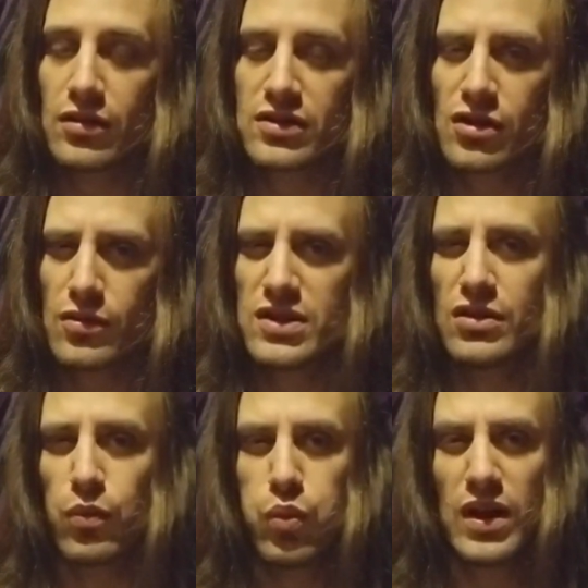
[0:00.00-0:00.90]
It's always
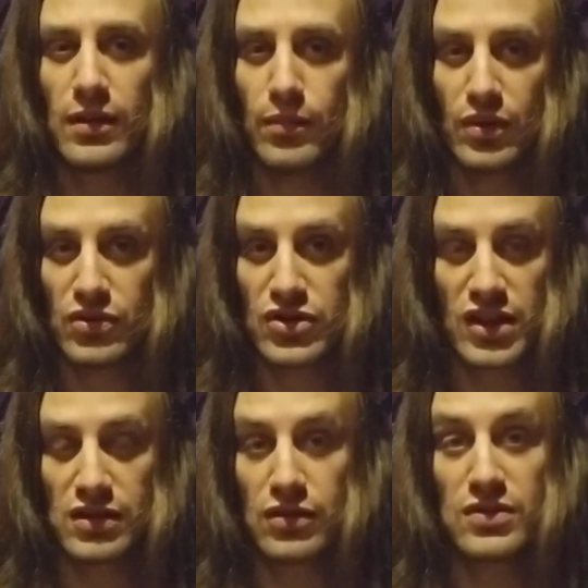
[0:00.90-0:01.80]
the weeaboo
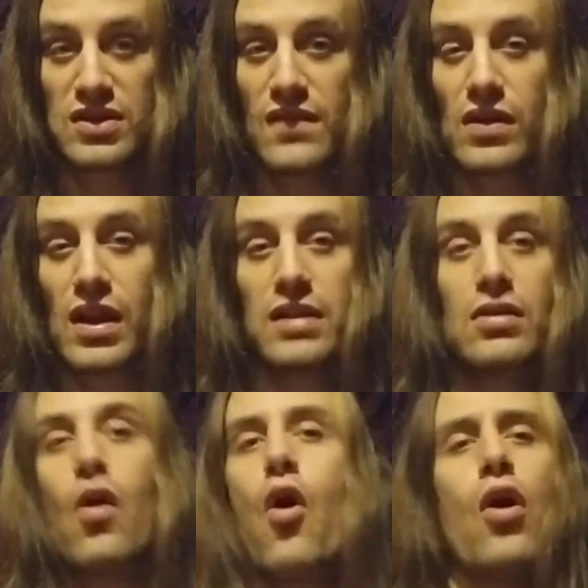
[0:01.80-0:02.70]
shit too. It's never like
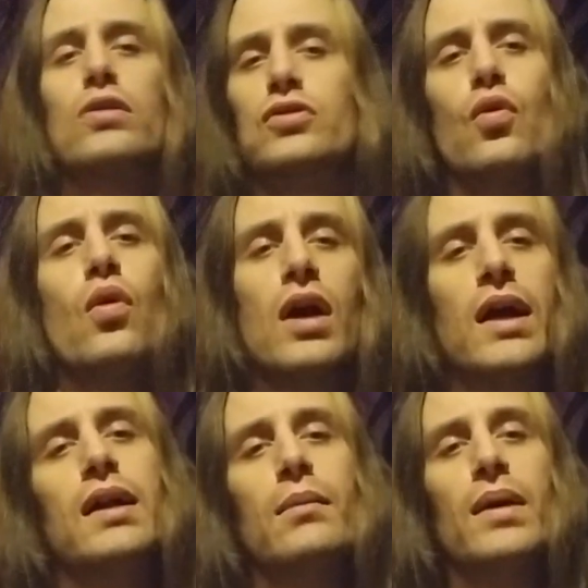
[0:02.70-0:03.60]
the hardcore
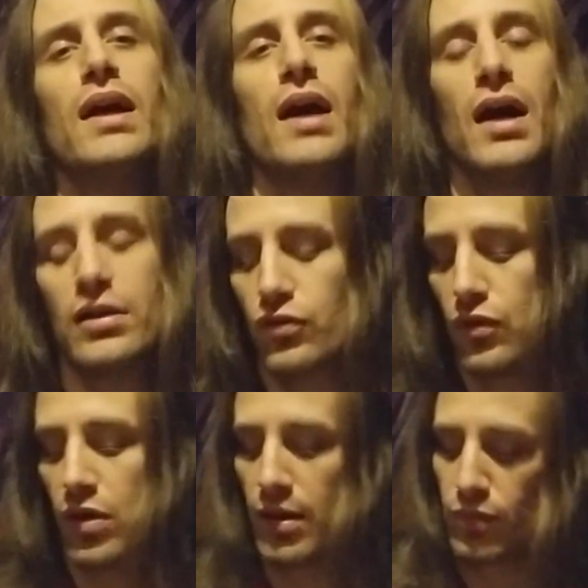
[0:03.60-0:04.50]
anime I
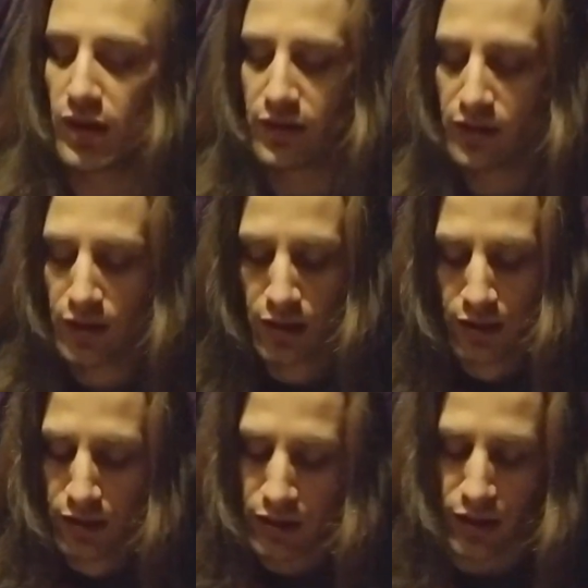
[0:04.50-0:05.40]
grew up with.
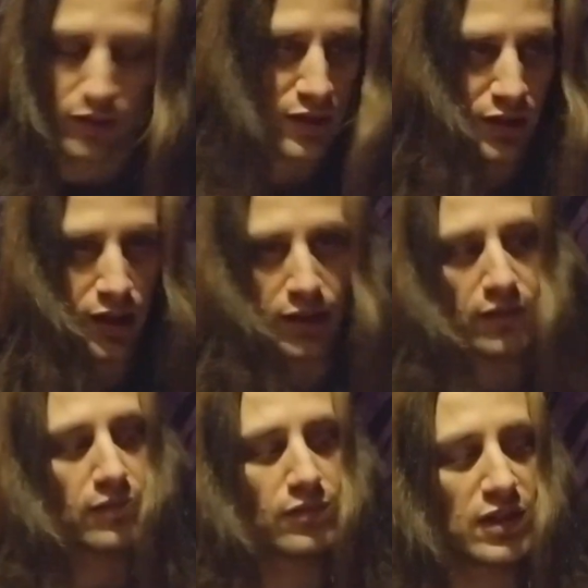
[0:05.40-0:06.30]
Like
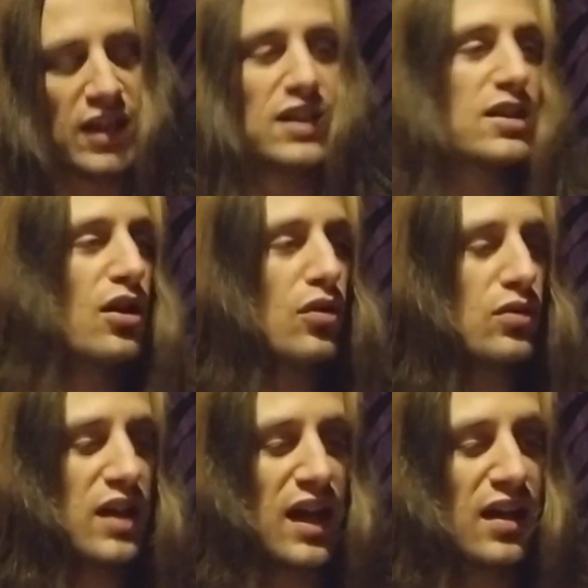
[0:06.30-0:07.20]
Kiko
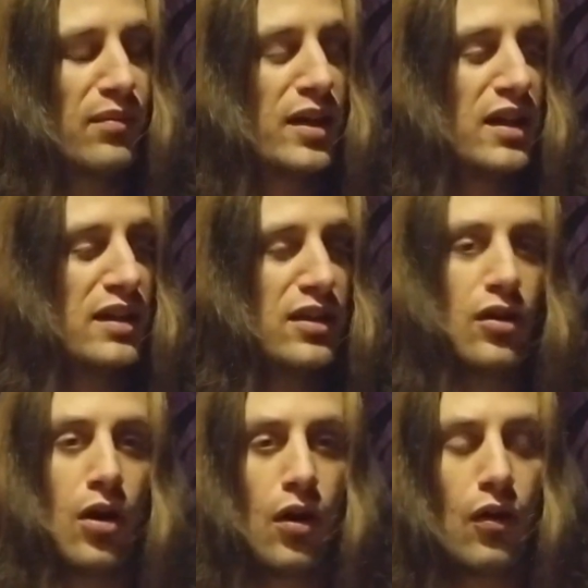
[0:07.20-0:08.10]
Kamen and
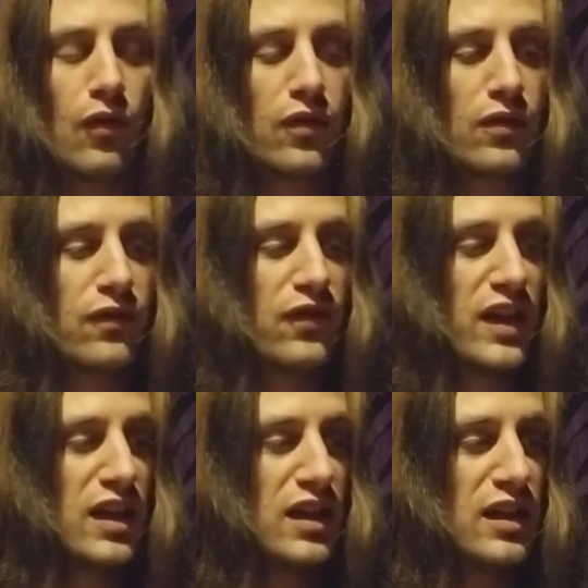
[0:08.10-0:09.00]

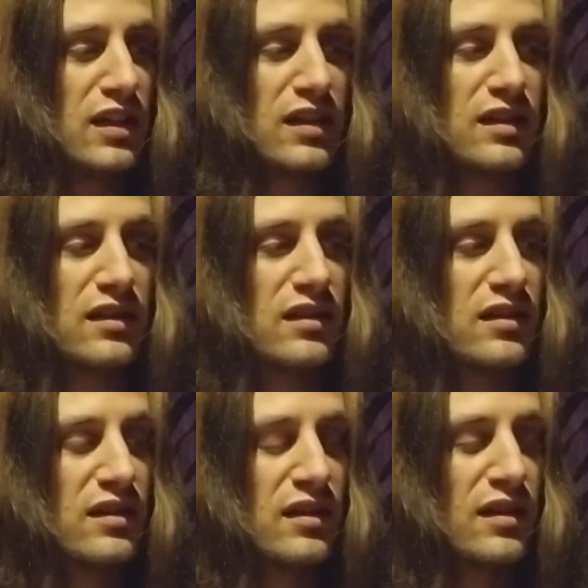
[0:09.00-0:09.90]
Overfiend and
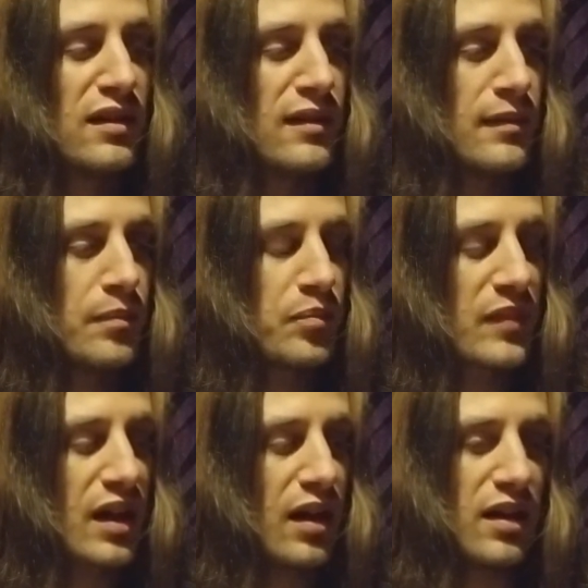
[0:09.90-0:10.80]

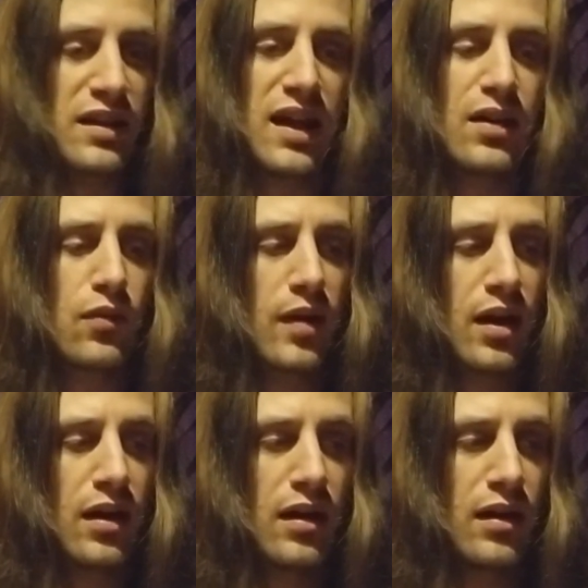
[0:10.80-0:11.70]

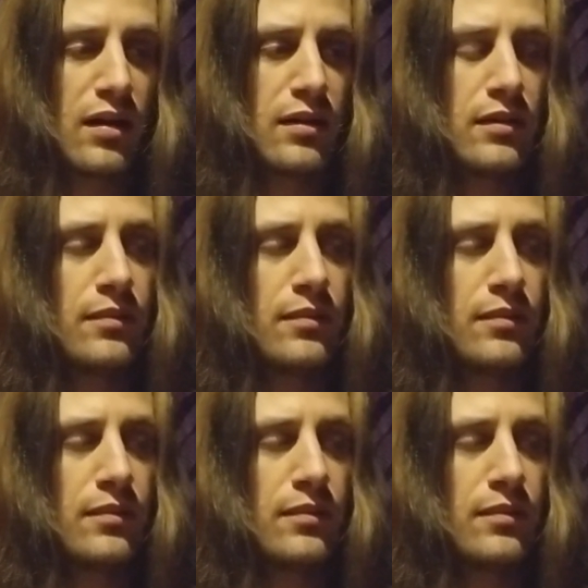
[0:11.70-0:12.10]
Akira.